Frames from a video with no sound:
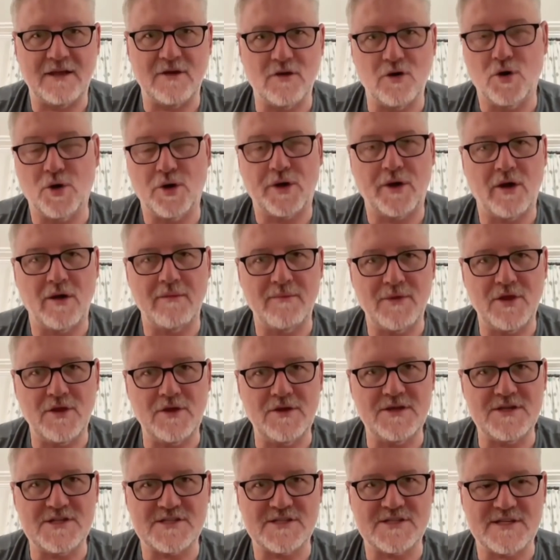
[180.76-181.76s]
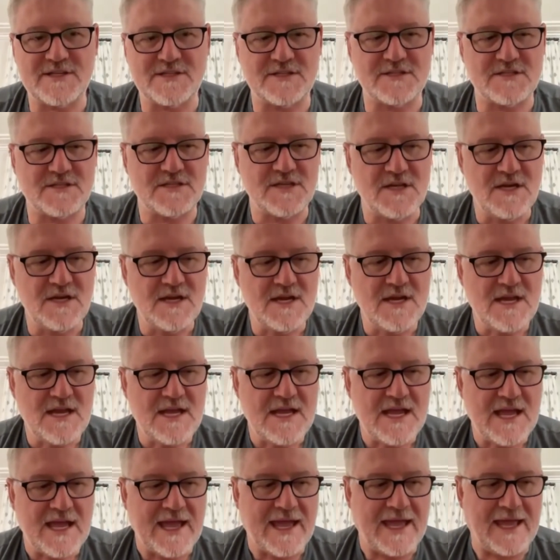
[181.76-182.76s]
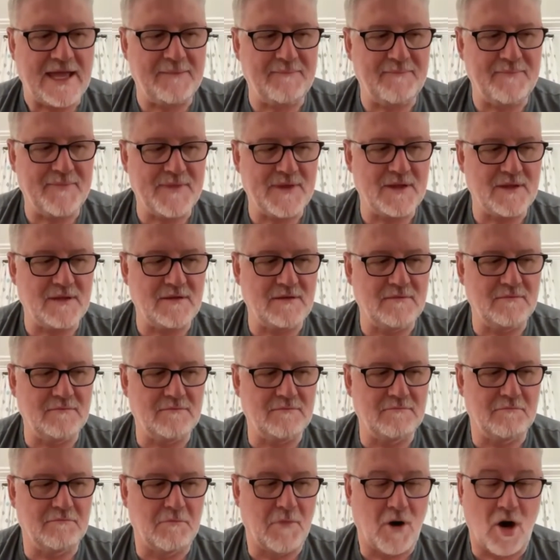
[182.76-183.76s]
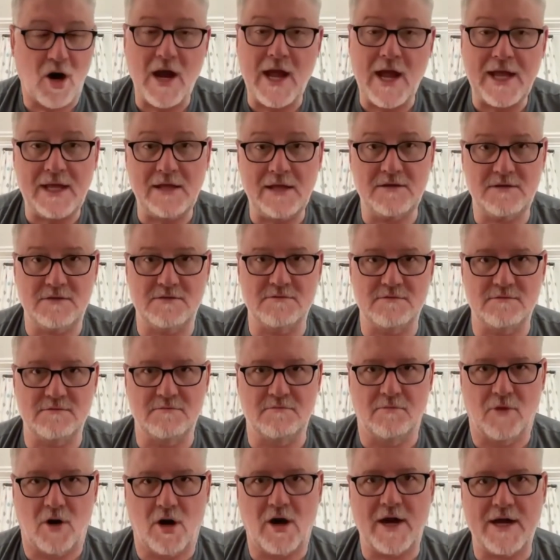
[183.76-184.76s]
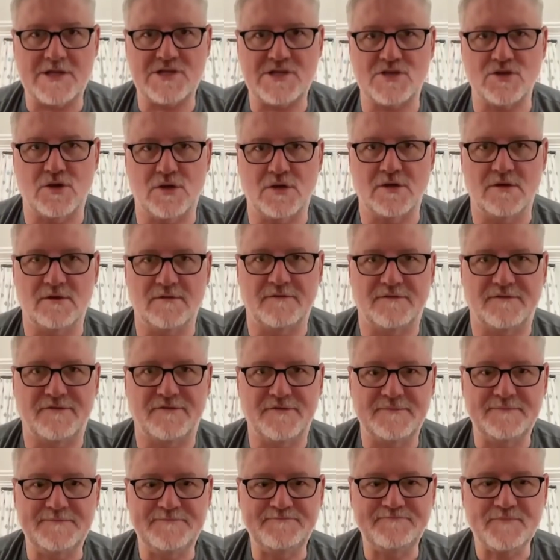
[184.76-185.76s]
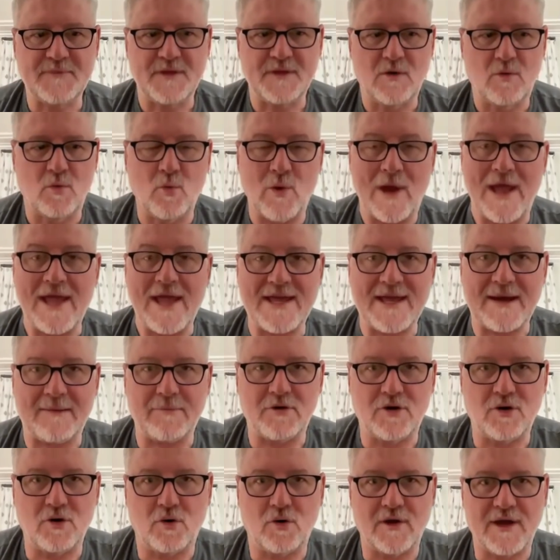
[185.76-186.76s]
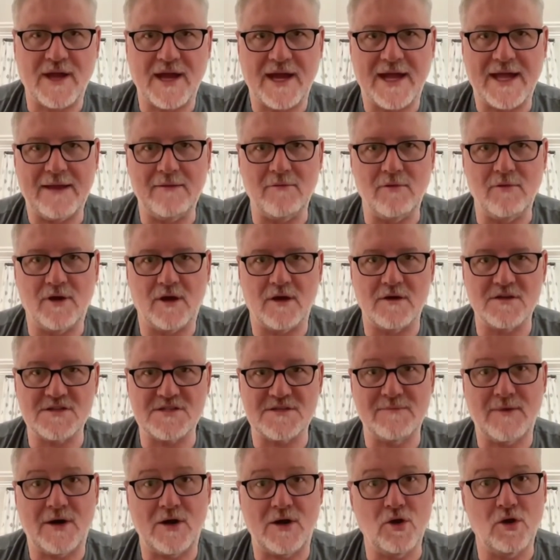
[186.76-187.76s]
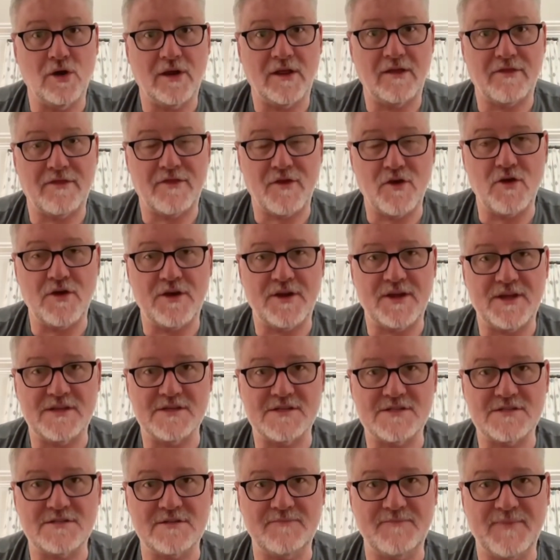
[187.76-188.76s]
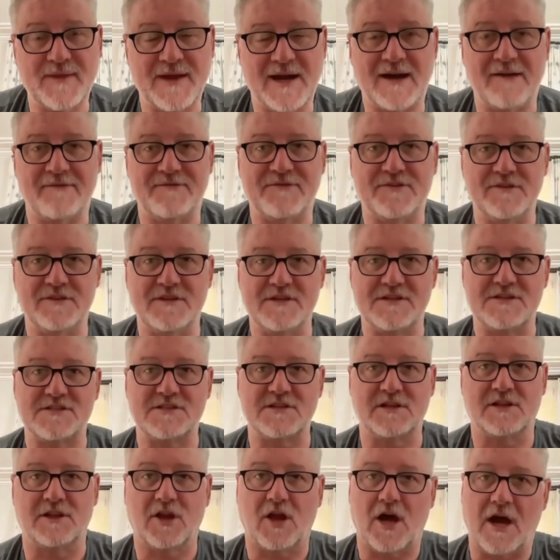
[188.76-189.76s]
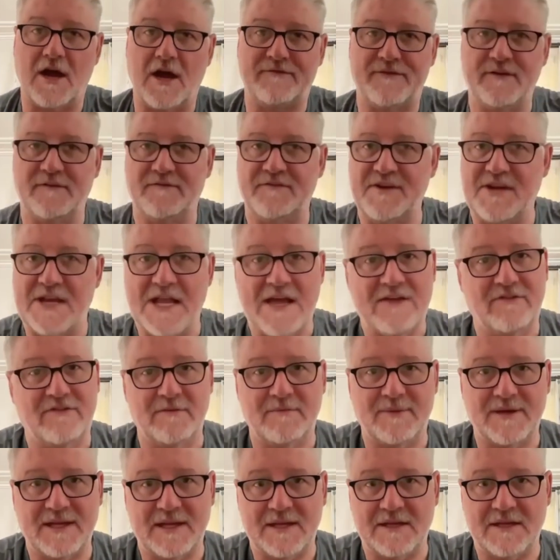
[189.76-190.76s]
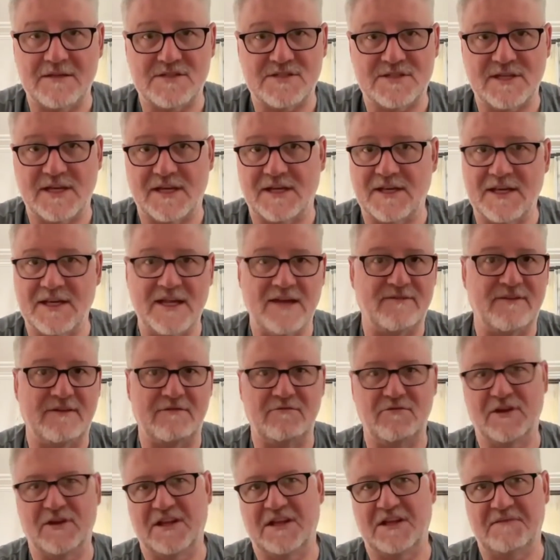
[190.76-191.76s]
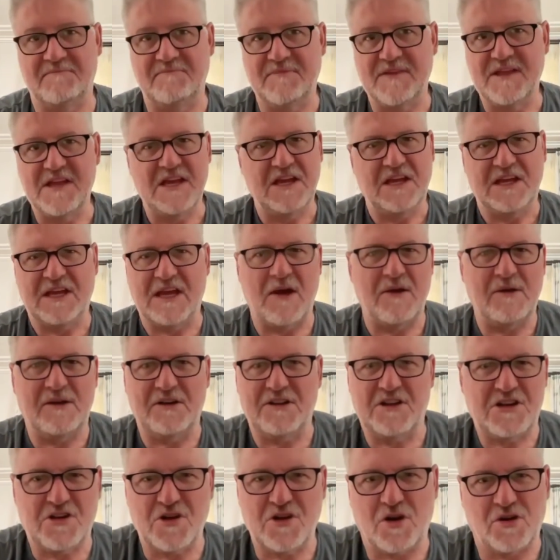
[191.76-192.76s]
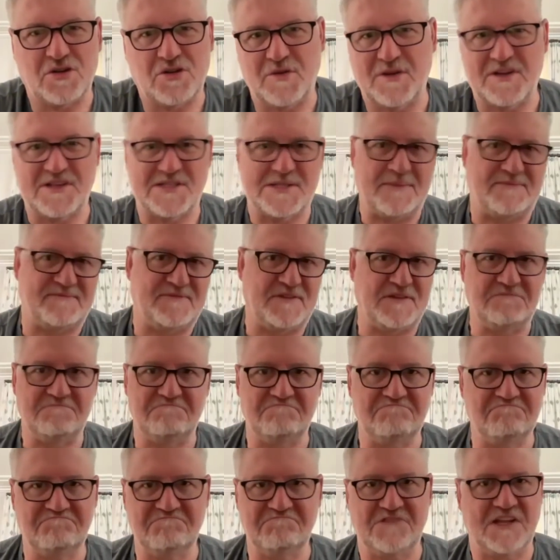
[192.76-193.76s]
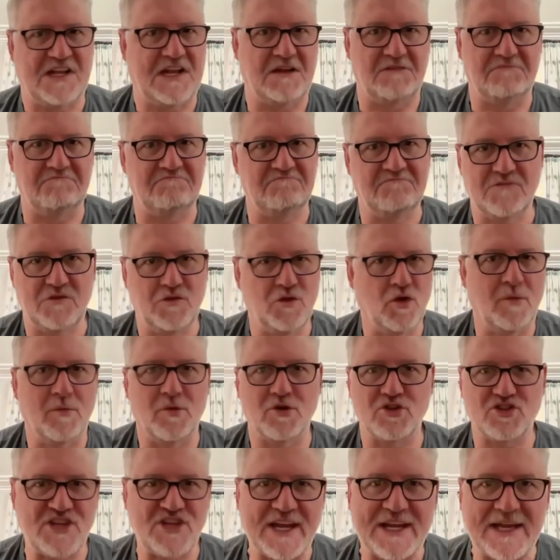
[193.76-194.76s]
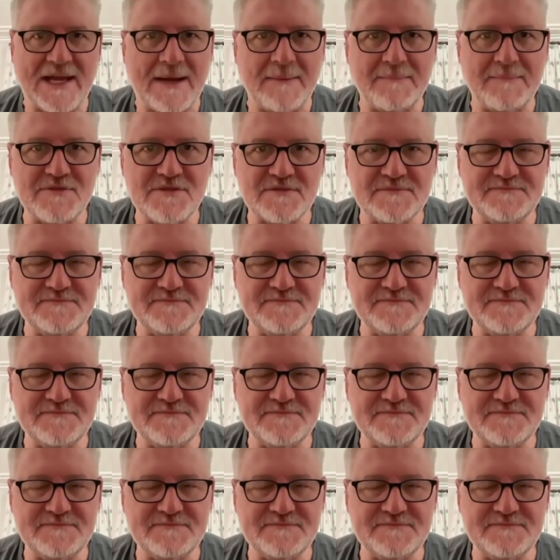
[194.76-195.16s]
autoimmune diseases. And my sort of wake-up call came when I was in my early 30s after this life of never being sick, never really going to the doctor except for, normal checkups.